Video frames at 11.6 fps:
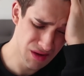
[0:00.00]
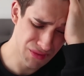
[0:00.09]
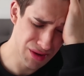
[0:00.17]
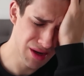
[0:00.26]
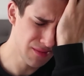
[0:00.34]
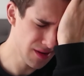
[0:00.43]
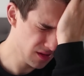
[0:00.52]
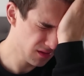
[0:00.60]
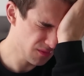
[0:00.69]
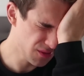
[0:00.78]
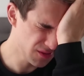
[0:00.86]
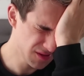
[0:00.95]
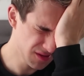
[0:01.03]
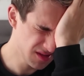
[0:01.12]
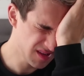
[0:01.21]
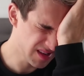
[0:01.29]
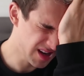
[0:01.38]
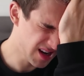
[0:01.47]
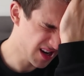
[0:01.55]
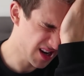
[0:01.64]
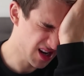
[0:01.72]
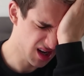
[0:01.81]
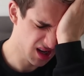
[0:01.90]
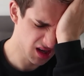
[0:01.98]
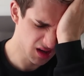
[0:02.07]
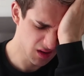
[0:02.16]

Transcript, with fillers: What am I supposed to say?